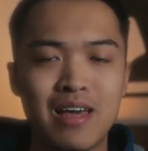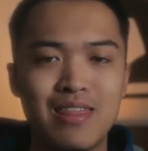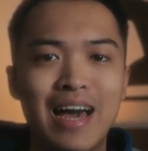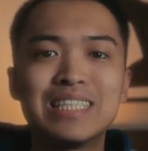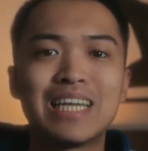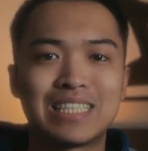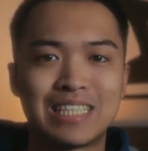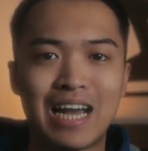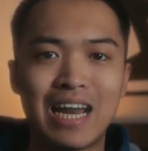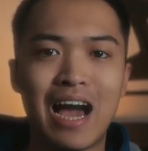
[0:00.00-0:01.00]
That's
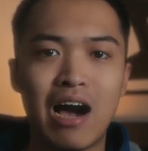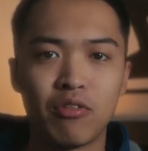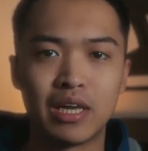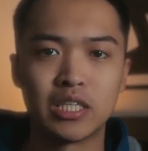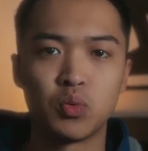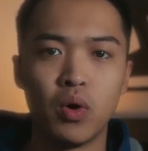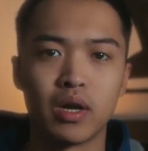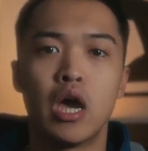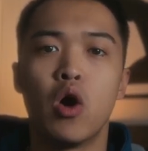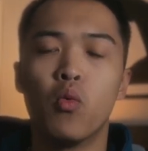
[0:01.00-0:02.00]
exactly how things
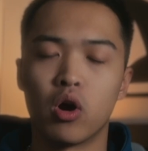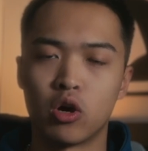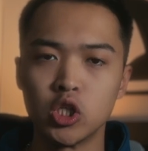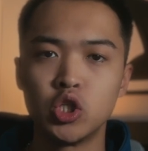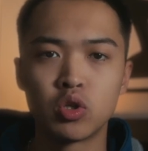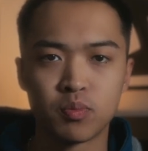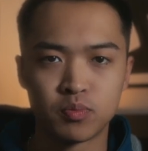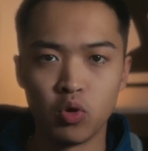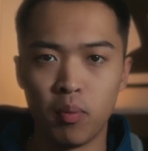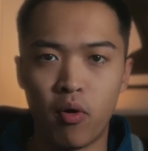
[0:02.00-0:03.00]
work. What got you
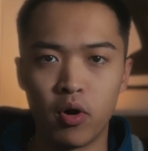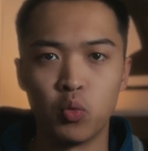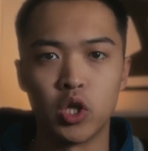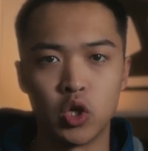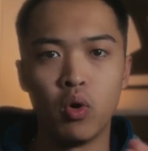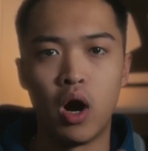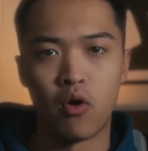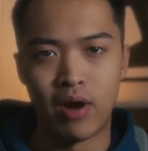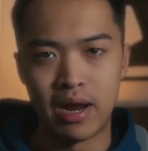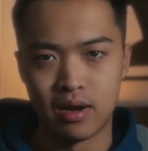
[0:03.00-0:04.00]
to a point where you
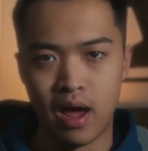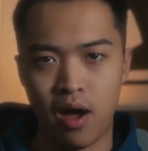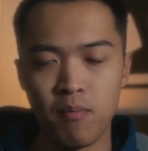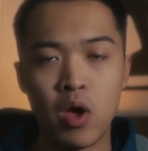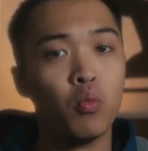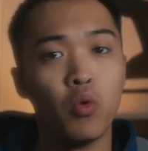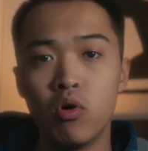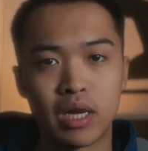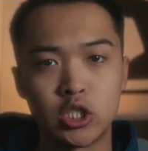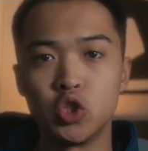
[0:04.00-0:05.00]
are right now
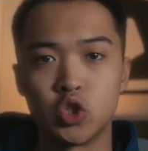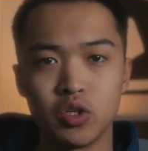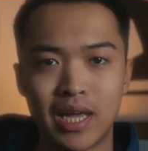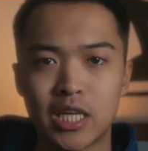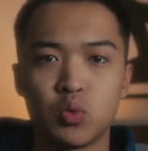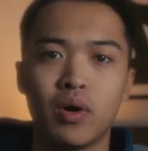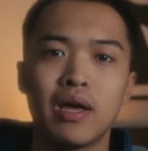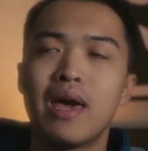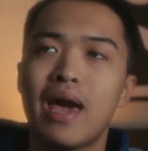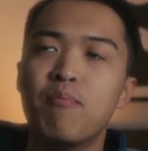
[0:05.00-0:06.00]
won't get you to the next
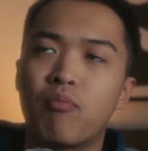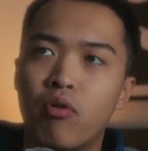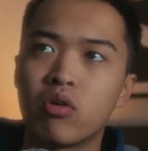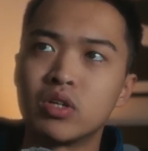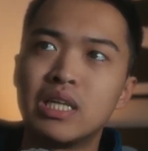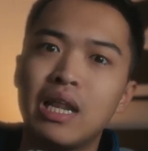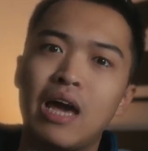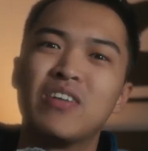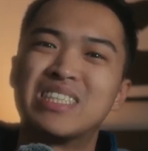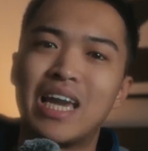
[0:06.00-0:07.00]
one. And progress in
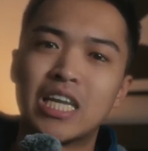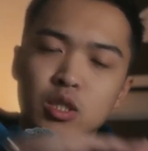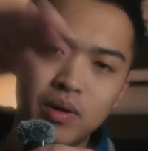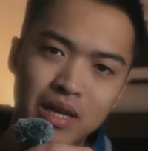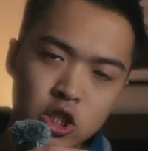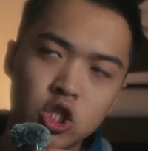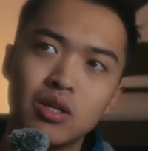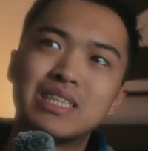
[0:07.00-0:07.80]
life is exponential.